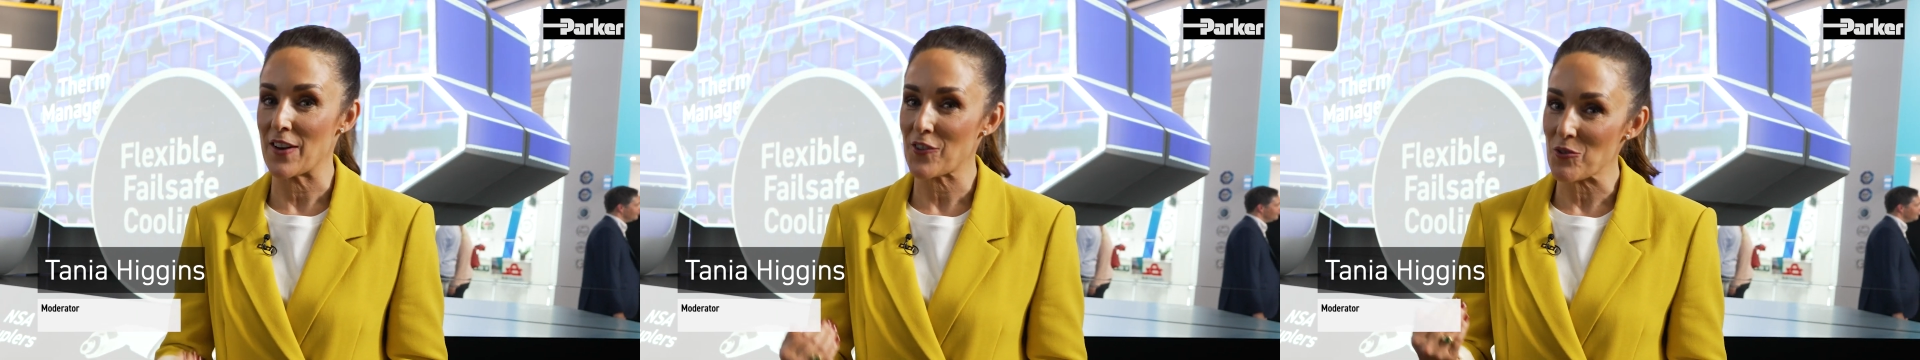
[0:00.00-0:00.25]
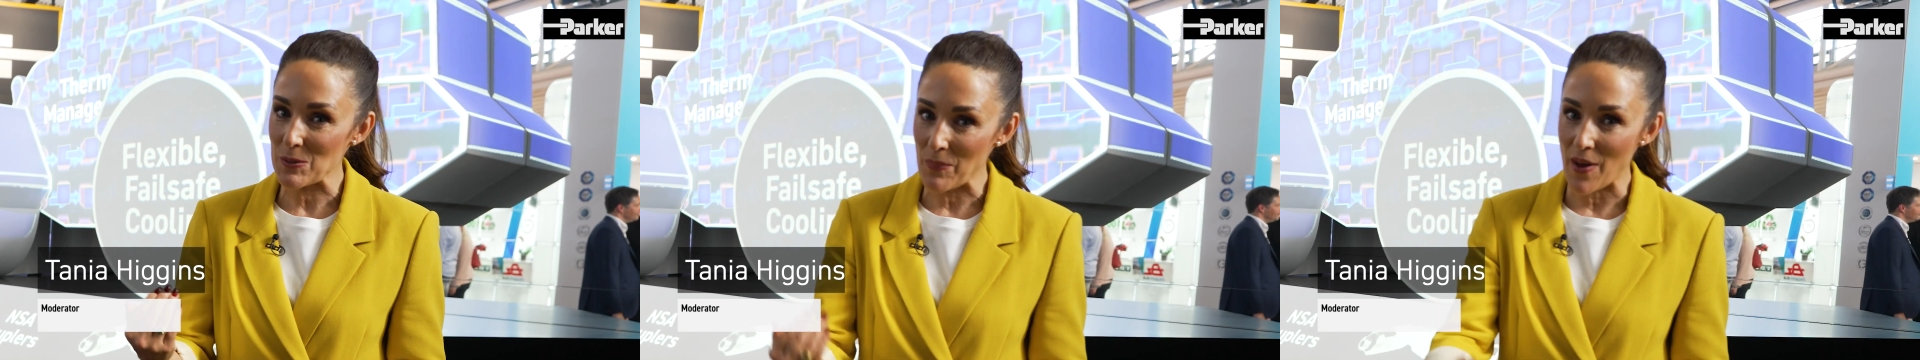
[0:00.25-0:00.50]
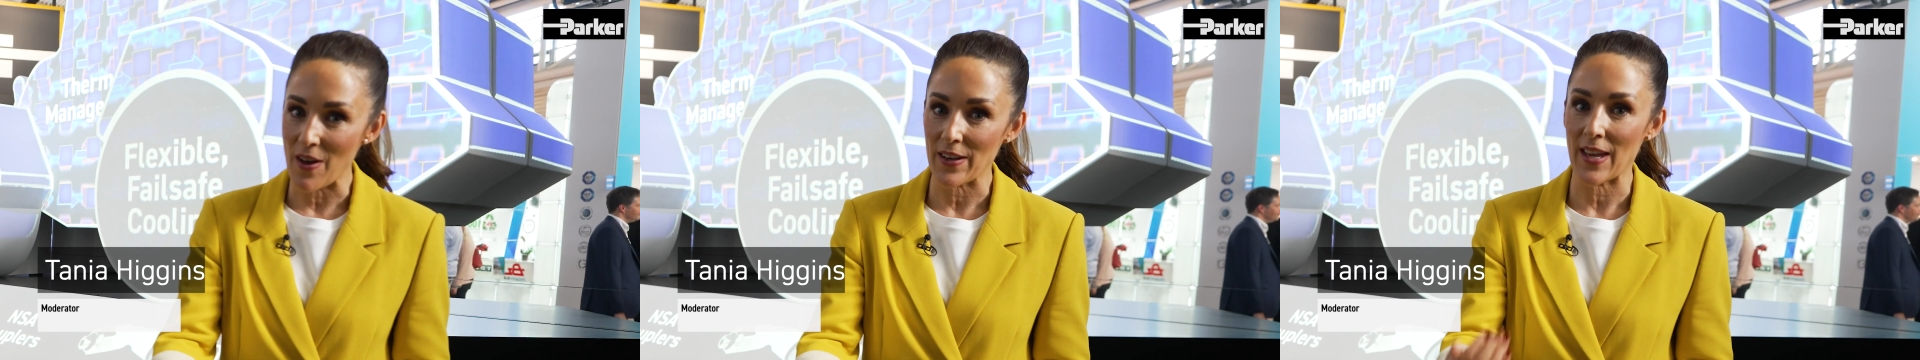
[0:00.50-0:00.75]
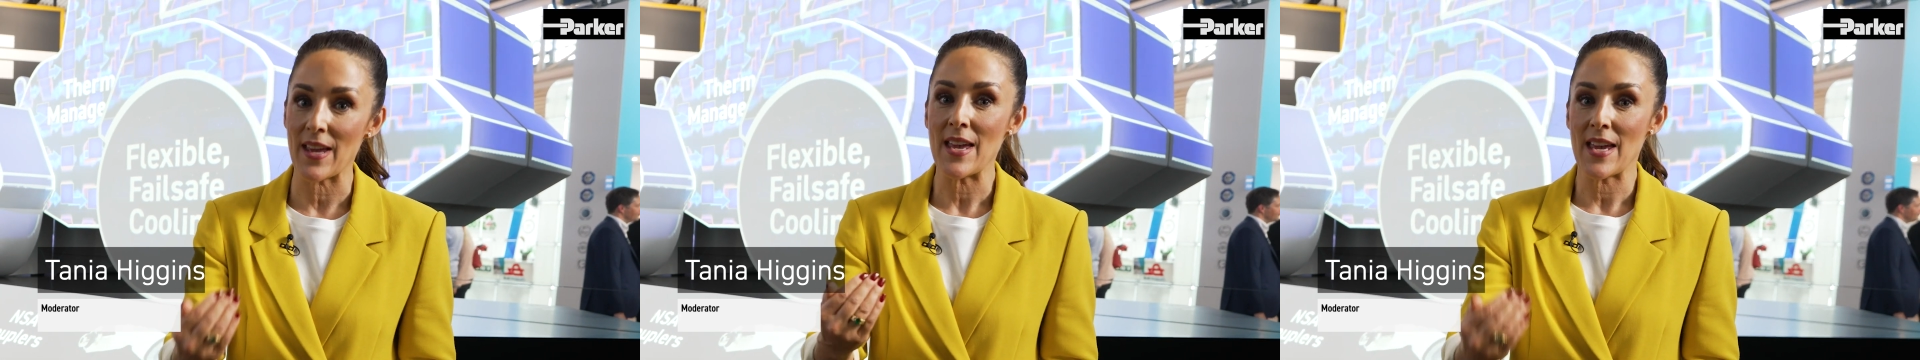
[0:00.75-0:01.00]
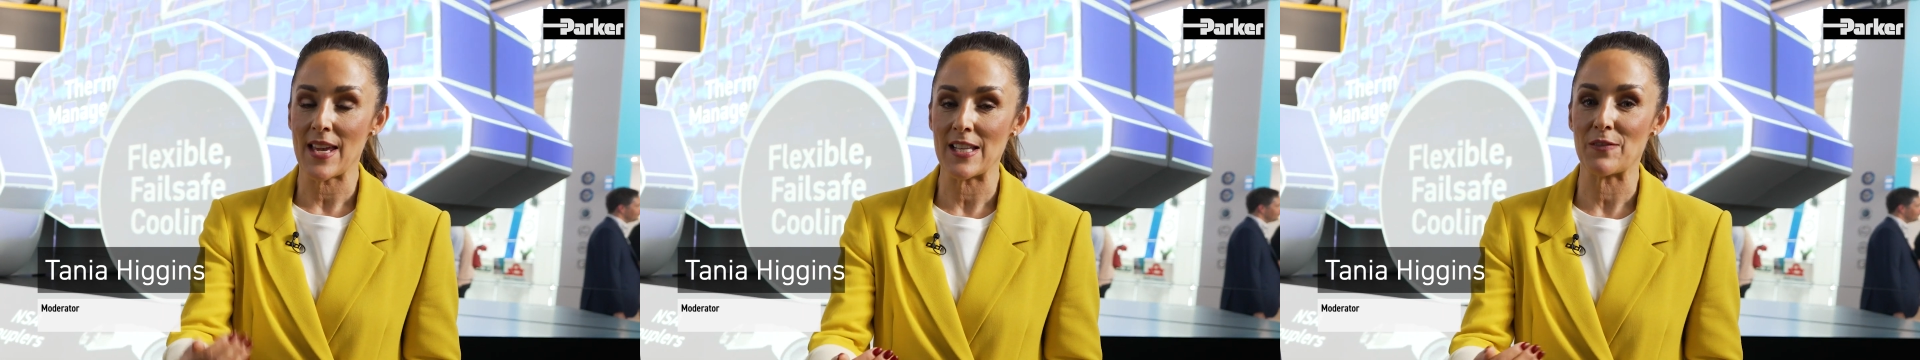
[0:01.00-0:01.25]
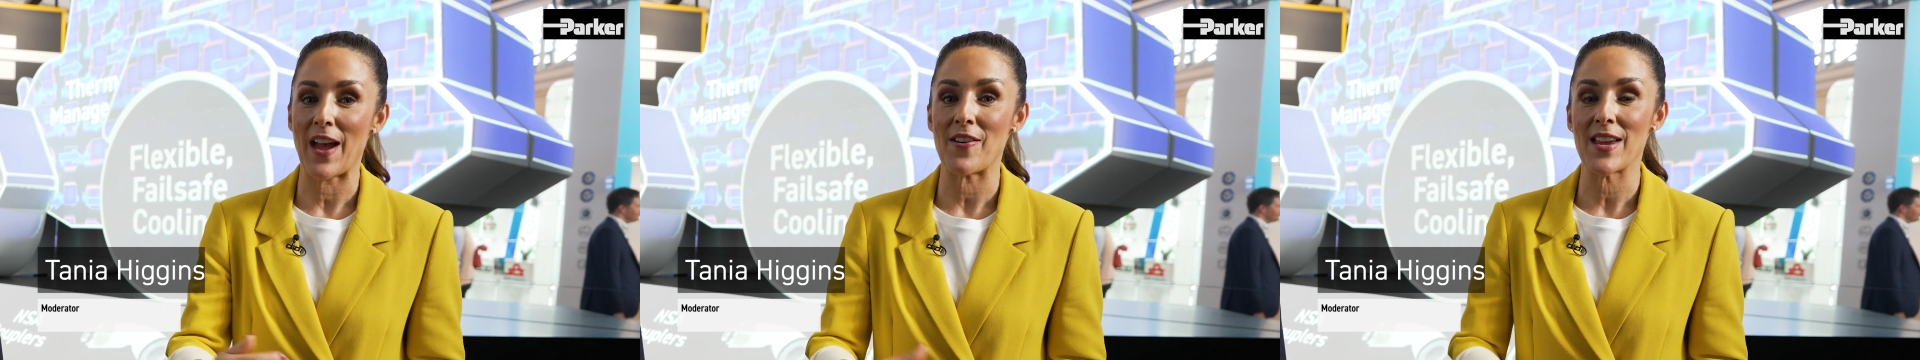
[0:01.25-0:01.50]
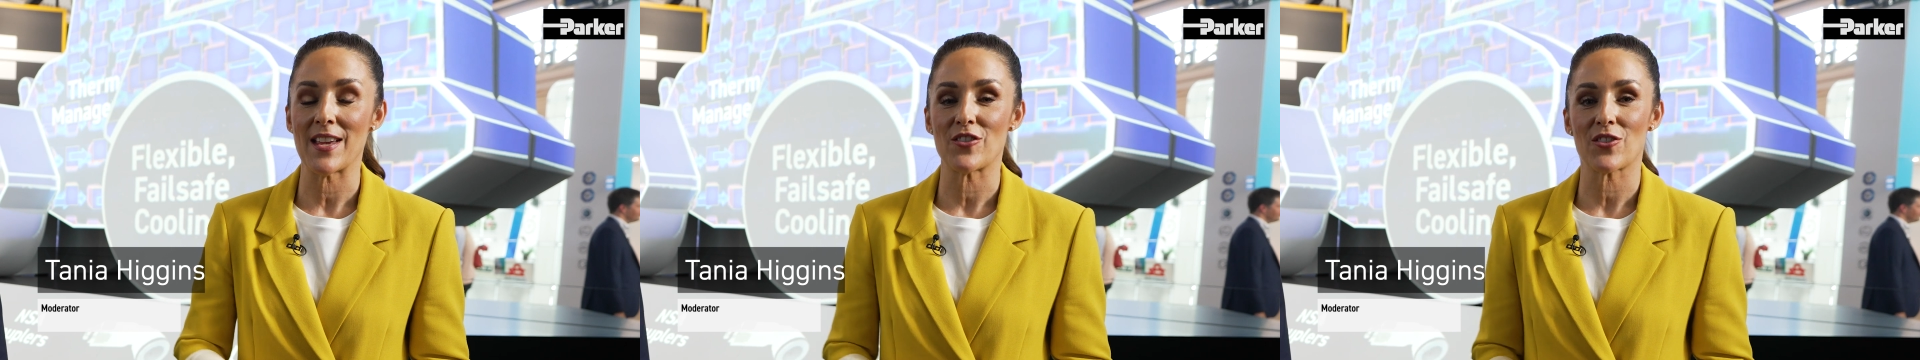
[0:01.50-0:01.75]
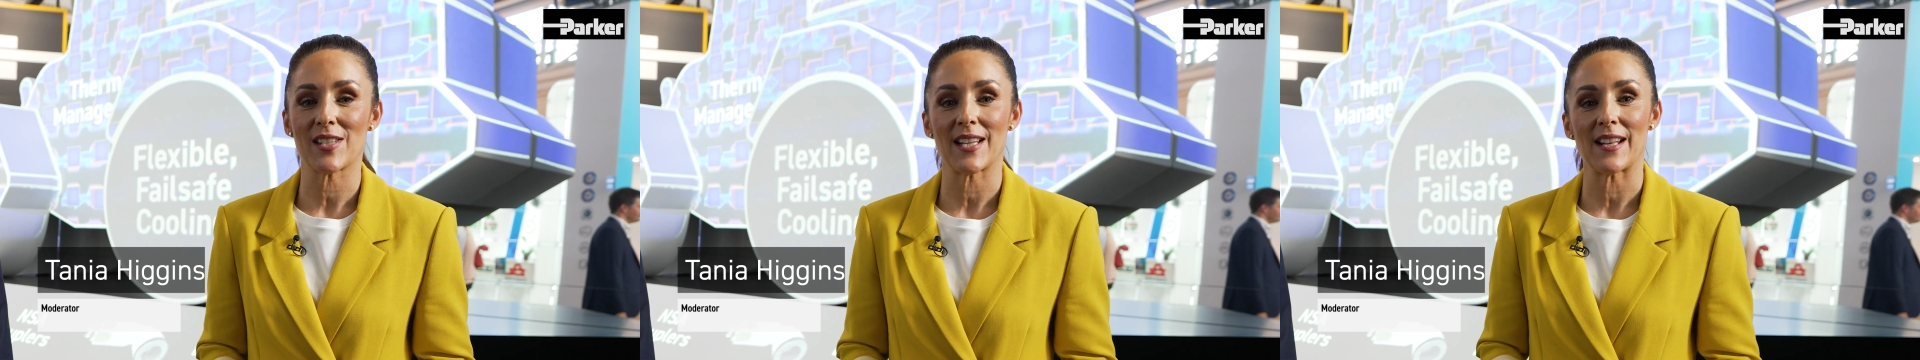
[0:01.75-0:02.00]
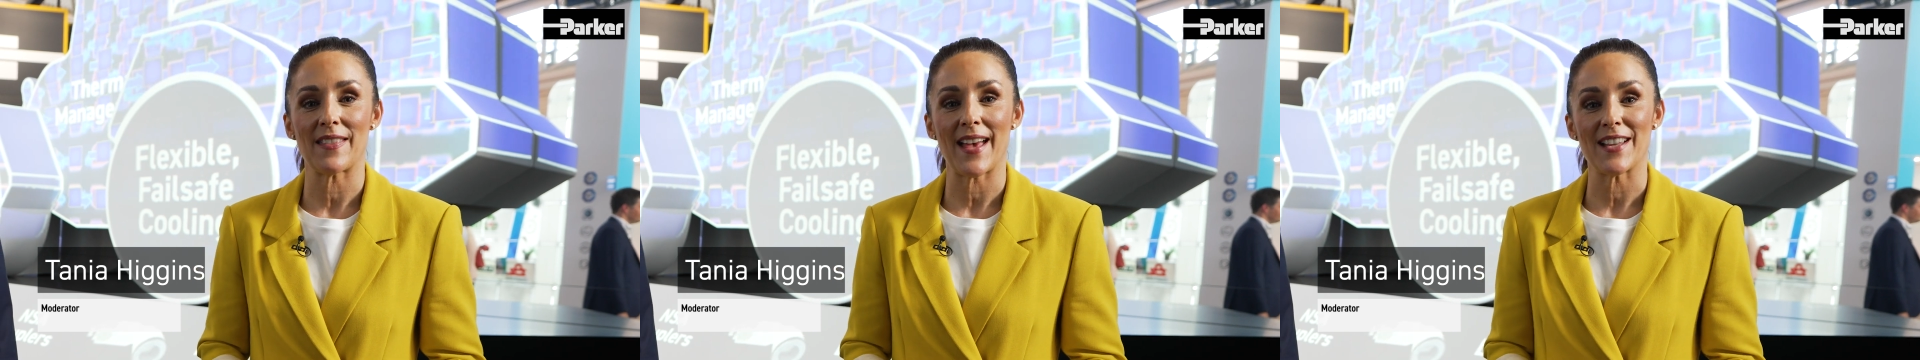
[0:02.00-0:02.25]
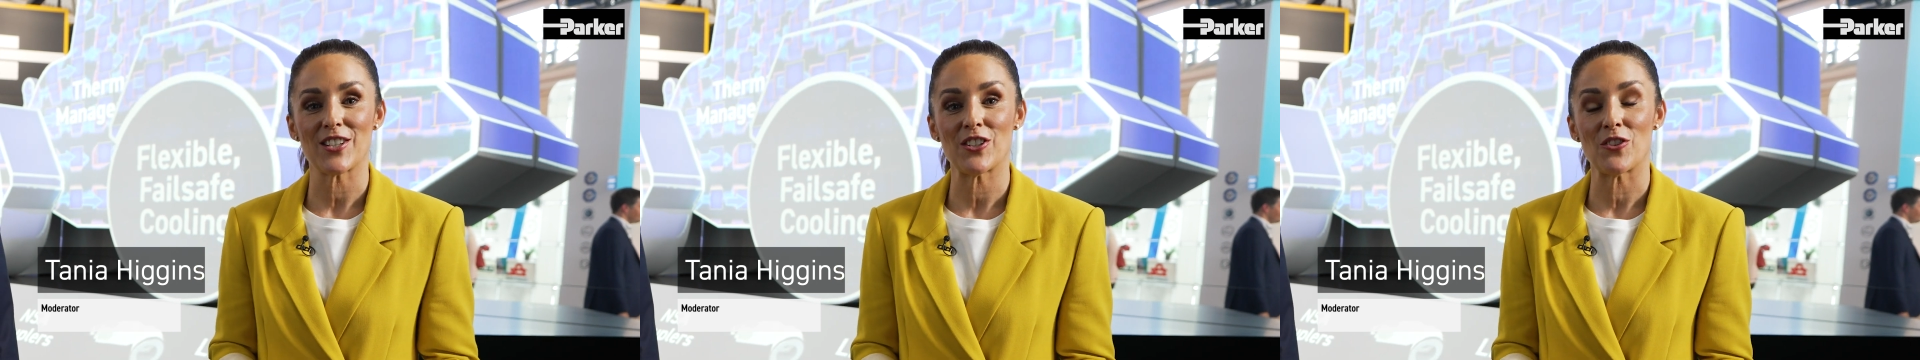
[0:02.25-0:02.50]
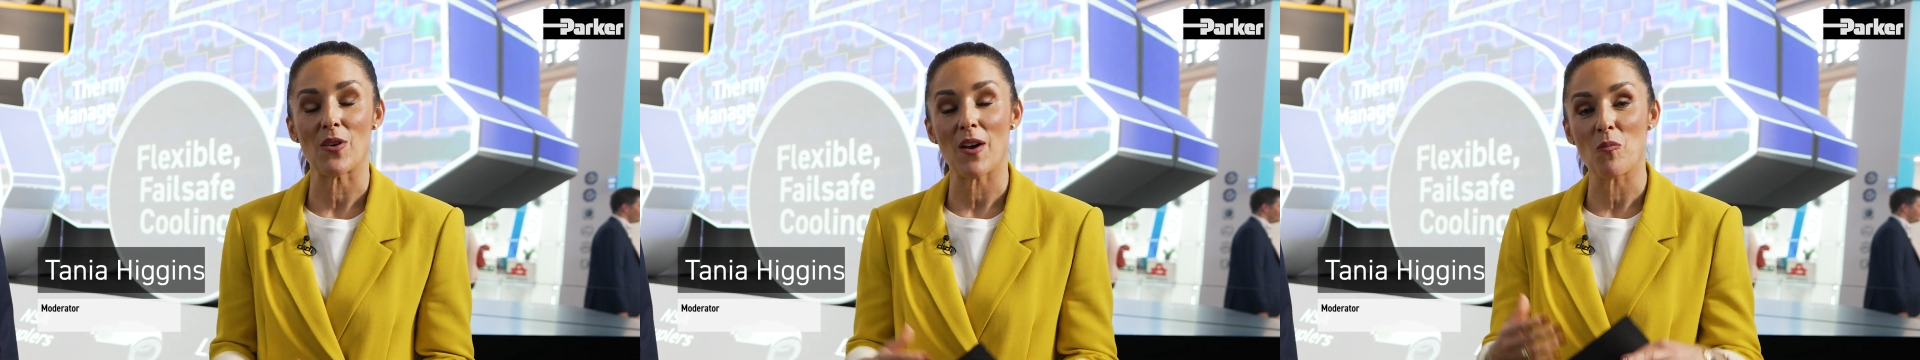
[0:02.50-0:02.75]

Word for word: and of course, Parker is very interested in that too.